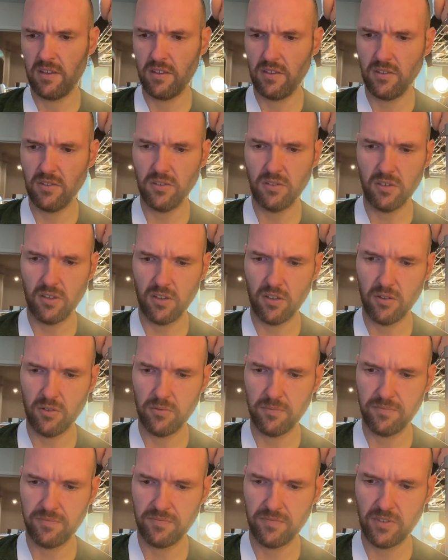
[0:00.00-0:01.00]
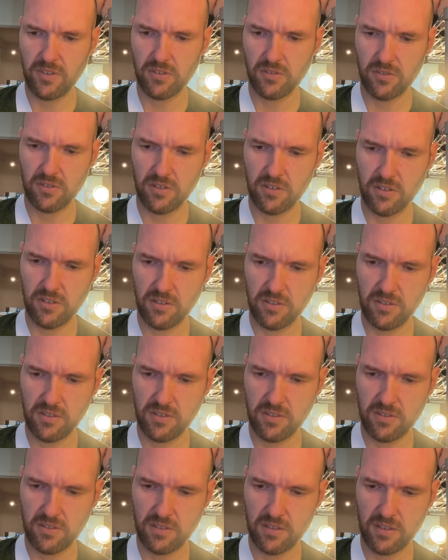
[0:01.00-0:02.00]
So these are all
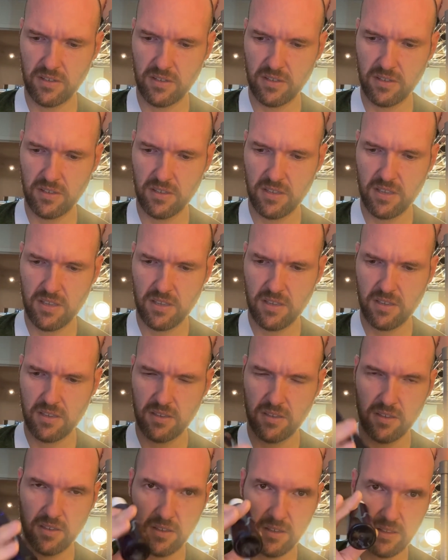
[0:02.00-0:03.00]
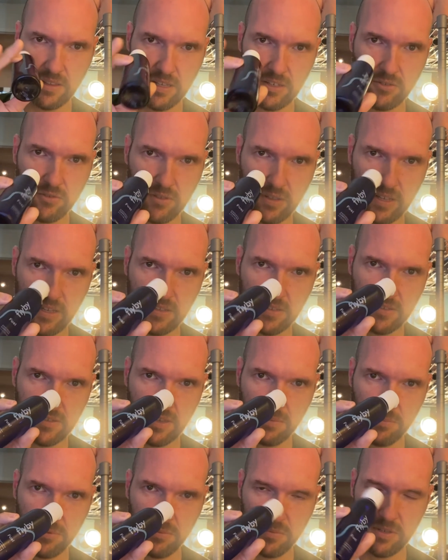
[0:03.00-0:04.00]
these electrolyte
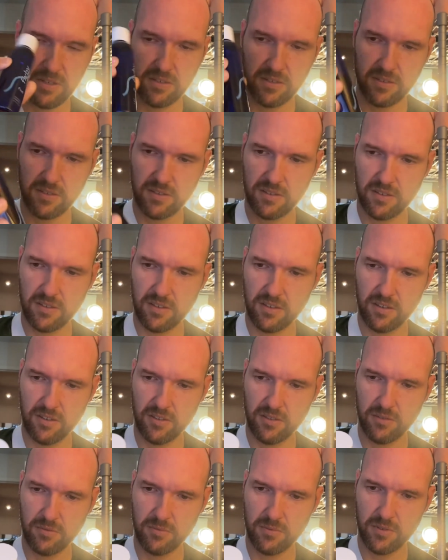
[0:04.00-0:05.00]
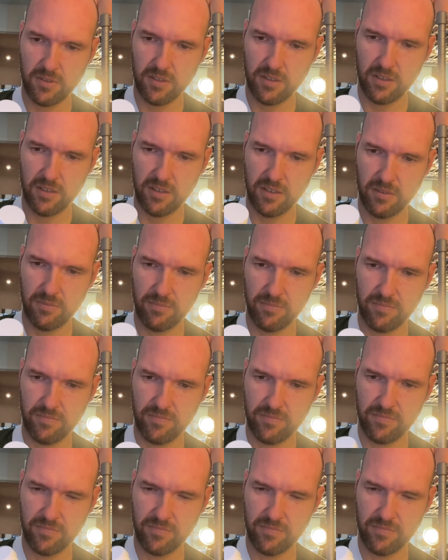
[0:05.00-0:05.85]
supplement, you know.